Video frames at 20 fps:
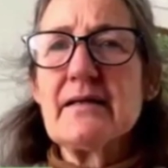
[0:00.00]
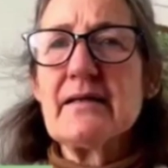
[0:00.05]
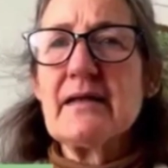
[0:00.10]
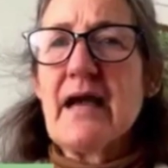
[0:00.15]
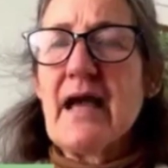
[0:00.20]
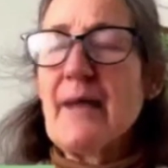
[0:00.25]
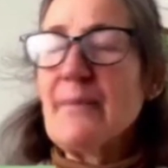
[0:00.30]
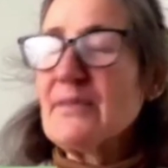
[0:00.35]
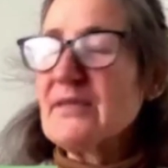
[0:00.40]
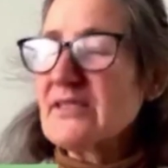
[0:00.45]

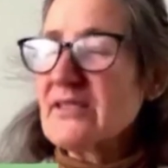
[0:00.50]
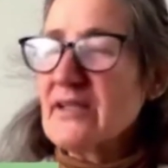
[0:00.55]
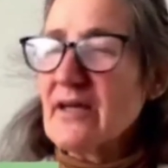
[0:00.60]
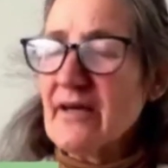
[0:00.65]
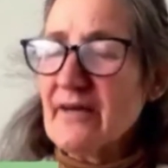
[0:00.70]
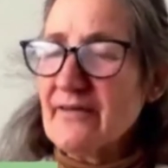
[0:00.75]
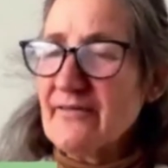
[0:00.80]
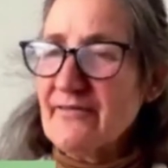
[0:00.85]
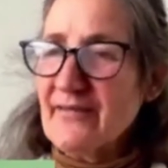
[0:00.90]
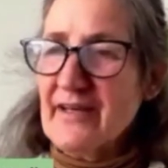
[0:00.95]
Apple
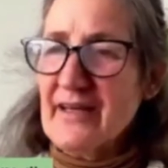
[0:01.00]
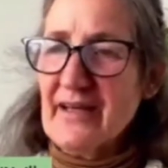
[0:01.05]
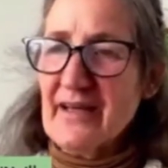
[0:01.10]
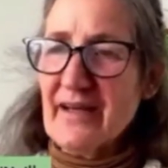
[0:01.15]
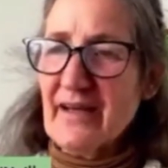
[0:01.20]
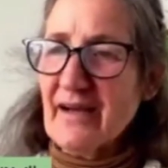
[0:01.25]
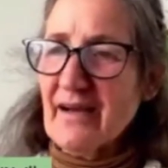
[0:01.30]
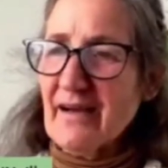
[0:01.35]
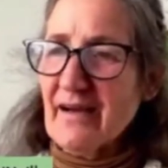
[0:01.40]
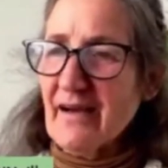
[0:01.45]
cider
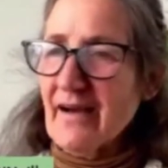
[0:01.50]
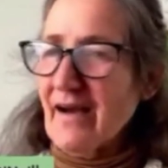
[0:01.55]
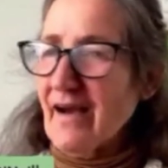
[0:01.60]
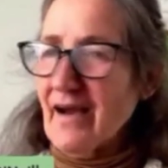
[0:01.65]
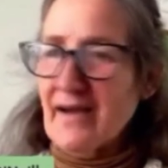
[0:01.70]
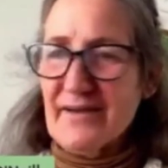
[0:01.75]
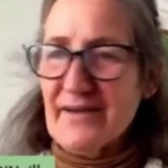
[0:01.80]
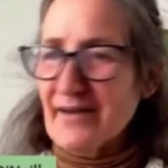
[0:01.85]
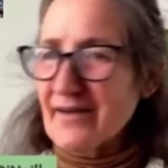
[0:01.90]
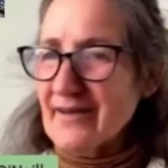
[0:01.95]
vinegar,
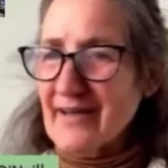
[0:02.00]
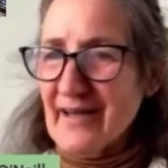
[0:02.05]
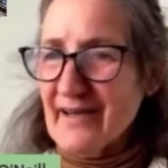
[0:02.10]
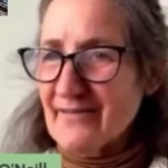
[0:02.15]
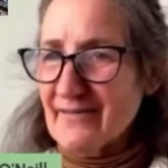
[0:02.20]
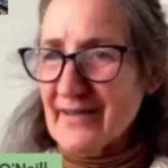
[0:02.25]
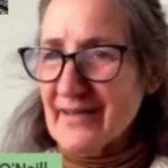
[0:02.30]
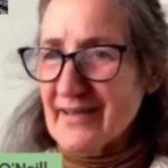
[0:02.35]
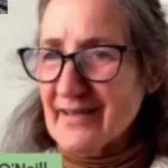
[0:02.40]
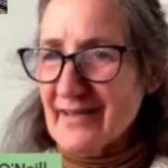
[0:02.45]
I don't
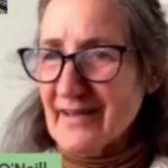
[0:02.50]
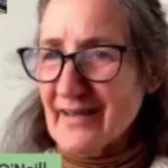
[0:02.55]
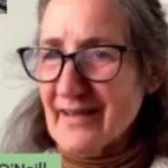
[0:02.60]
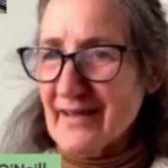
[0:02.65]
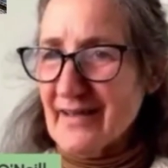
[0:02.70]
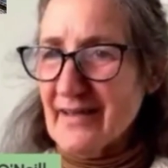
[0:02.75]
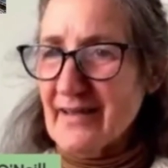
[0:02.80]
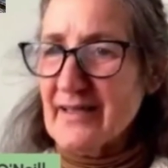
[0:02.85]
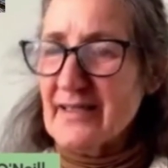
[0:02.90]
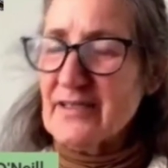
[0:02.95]
have either.
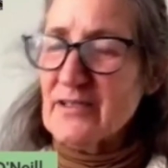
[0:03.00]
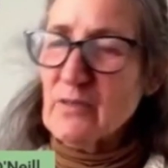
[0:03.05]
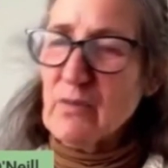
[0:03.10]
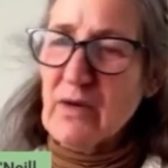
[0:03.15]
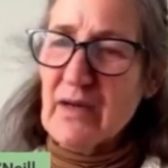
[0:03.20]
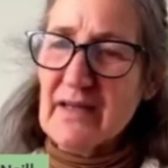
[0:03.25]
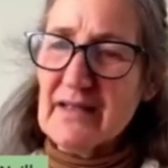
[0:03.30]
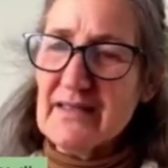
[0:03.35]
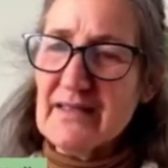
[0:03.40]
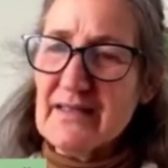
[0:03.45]
It is
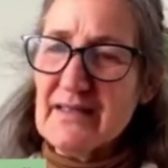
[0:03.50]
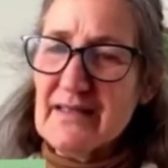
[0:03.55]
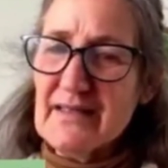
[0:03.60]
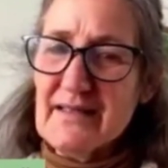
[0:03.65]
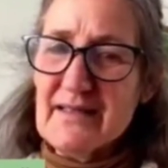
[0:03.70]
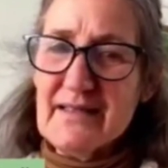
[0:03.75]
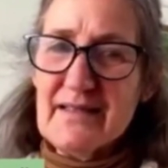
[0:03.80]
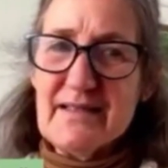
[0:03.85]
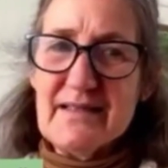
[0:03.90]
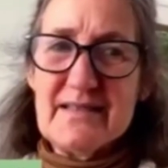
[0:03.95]
one
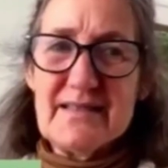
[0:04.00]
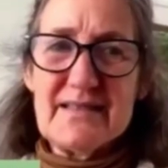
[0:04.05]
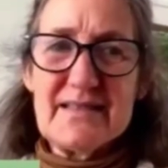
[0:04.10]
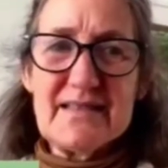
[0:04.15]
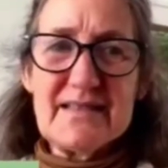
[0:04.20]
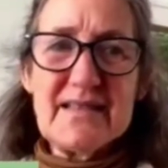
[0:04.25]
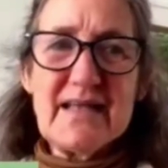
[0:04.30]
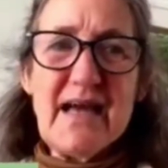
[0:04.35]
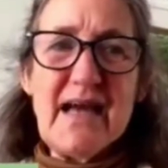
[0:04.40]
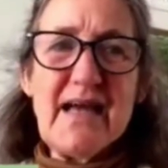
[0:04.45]

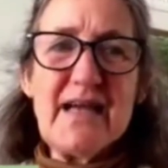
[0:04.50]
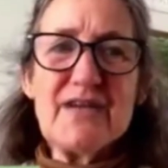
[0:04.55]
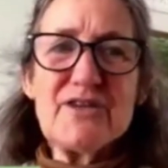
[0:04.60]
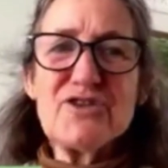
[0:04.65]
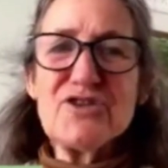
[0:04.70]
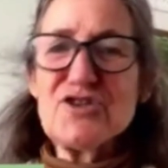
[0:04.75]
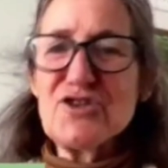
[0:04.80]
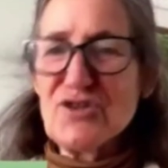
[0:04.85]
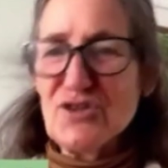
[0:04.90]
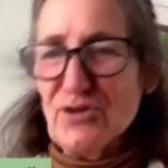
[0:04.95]
stage
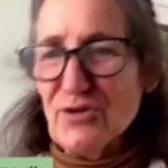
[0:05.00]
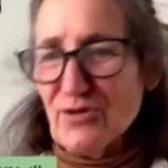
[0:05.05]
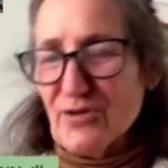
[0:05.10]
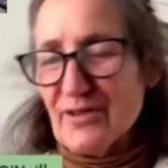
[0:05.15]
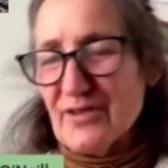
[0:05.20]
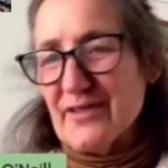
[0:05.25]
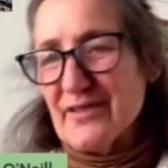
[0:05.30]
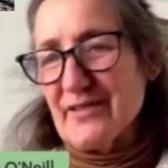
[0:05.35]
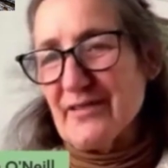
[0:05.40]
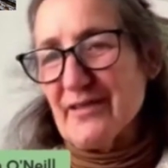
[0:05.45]

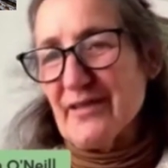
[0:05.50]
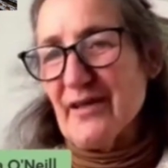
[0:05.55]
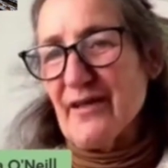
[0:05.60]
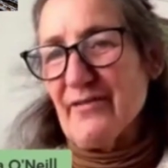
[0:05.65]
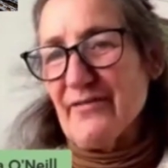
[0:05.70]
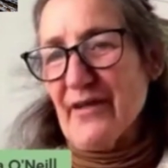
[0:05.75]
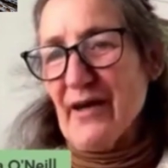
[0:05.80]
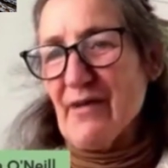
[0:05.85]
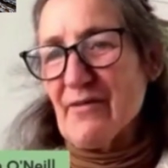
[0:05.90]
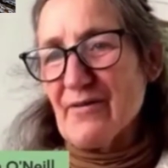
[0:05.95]
short
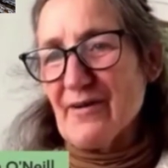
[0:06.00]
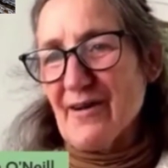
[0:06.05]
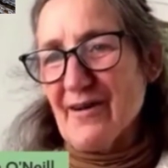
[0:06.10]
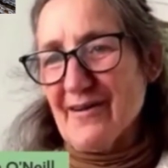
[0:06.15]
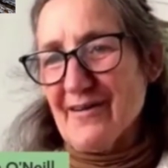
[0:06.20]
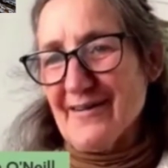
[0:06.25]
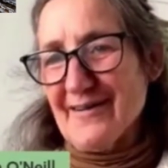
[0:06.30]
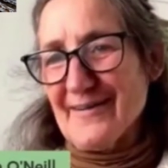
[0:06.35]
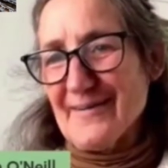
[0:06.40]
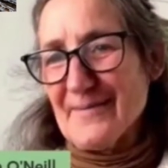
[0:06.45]
of
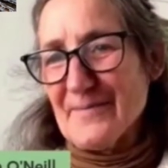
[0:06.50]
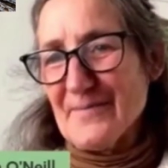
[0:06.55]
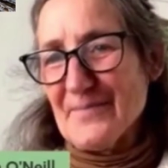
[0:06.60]
alcohol.